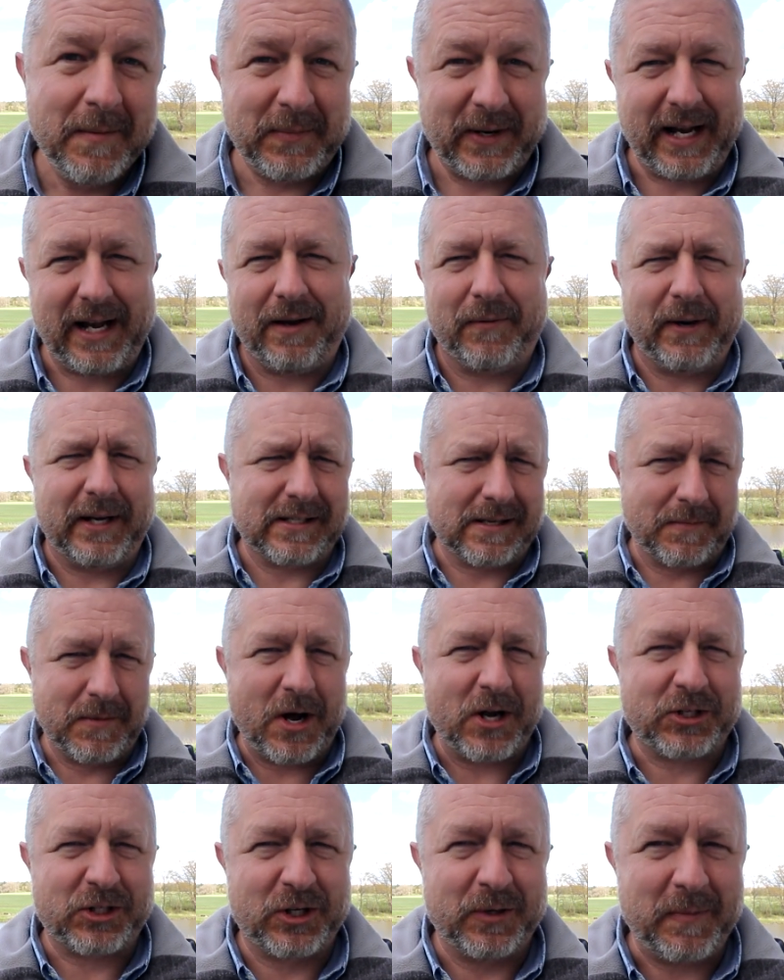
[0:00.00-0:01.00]
But anyways, I'm
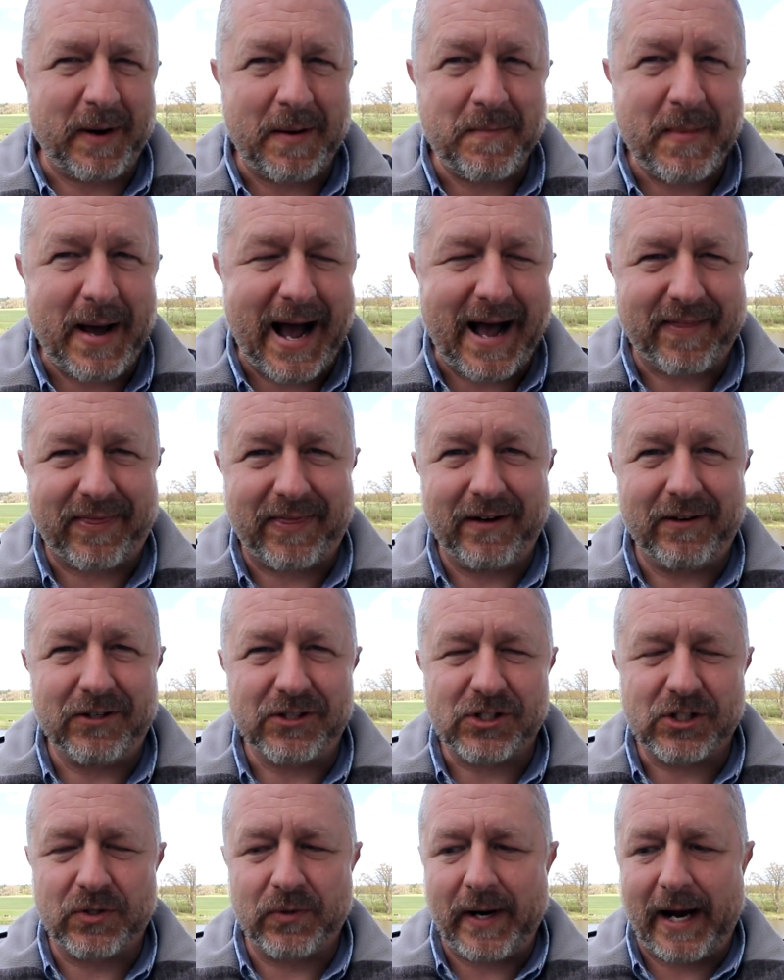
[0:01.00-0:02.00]
not sure my math there
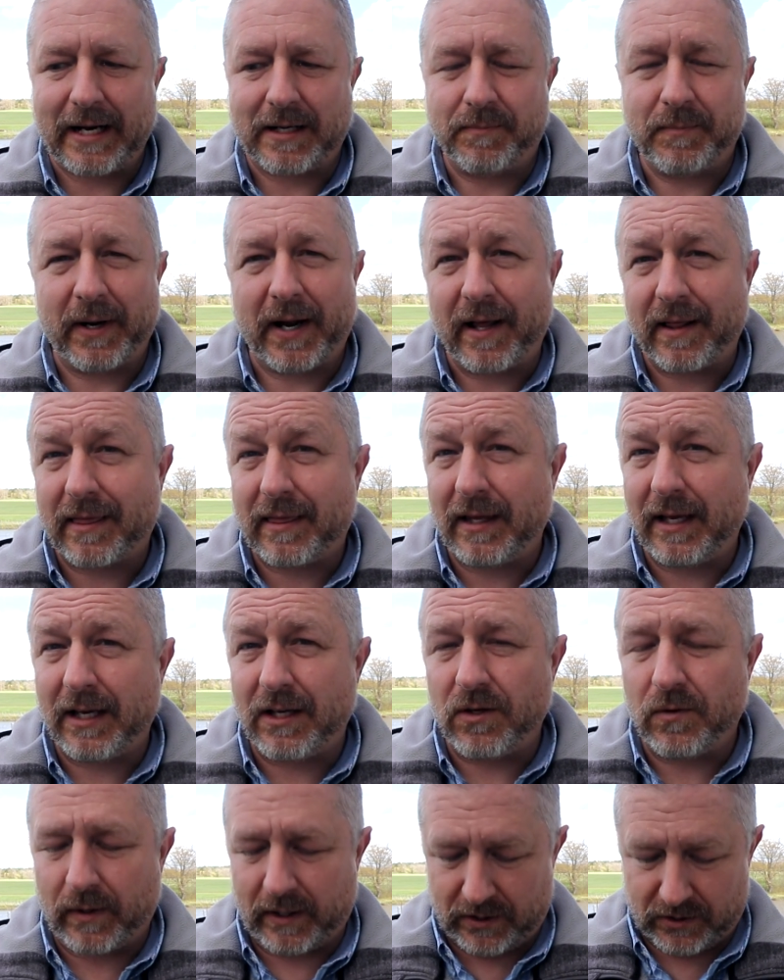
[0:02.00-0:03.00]
is correct, but I
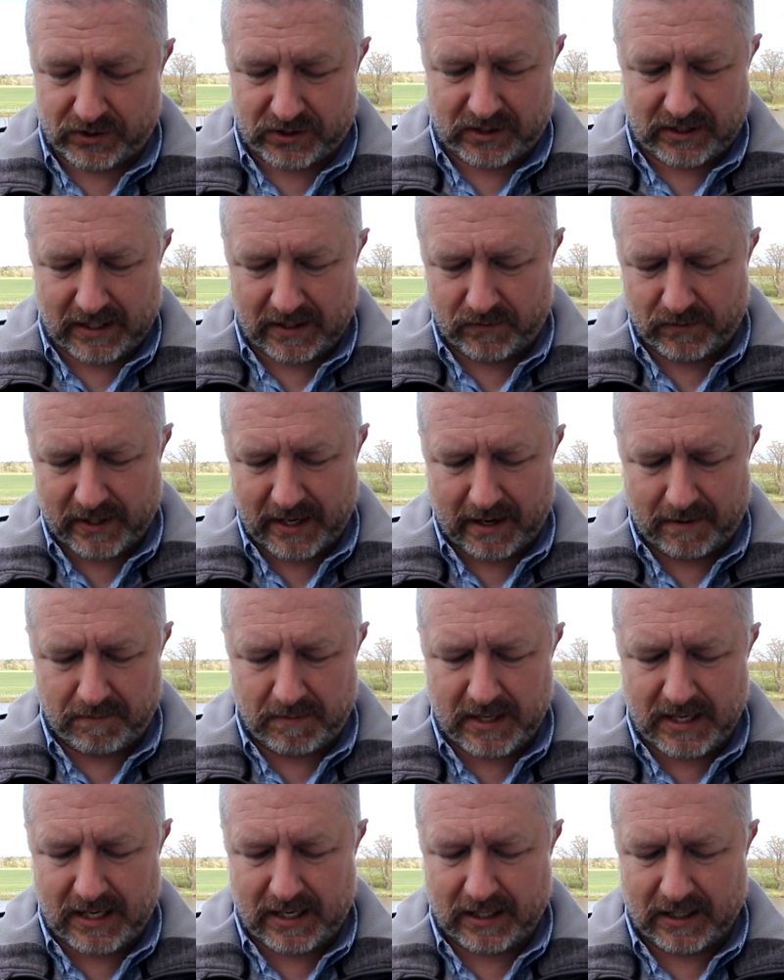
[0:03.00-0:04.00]
think you understand what I
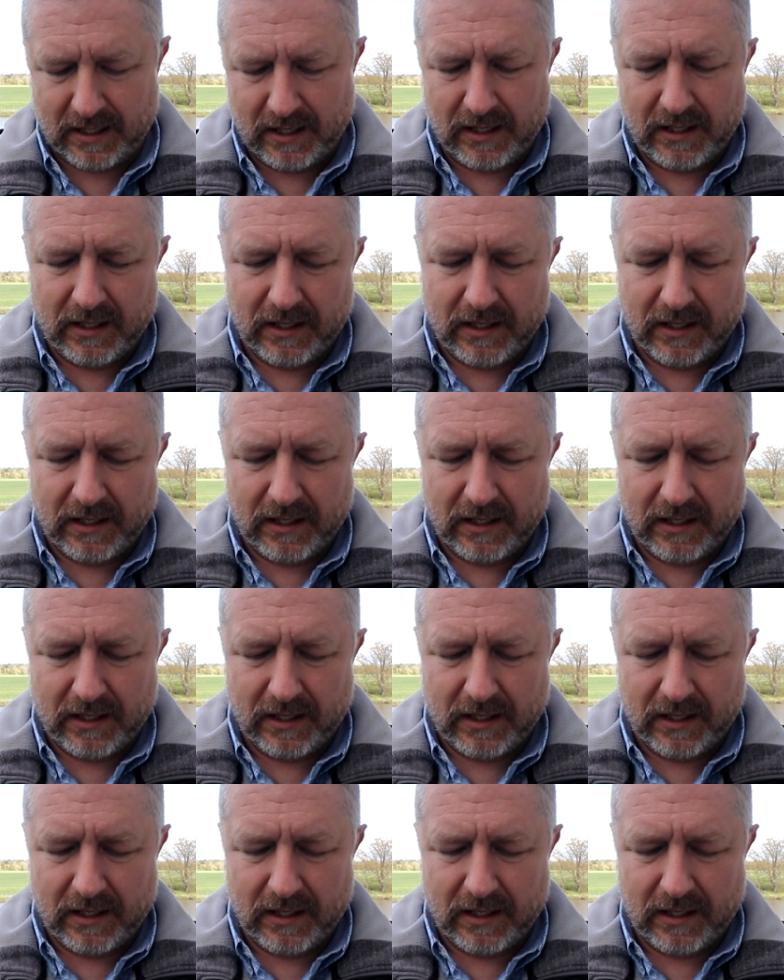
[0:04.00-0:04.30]
mean.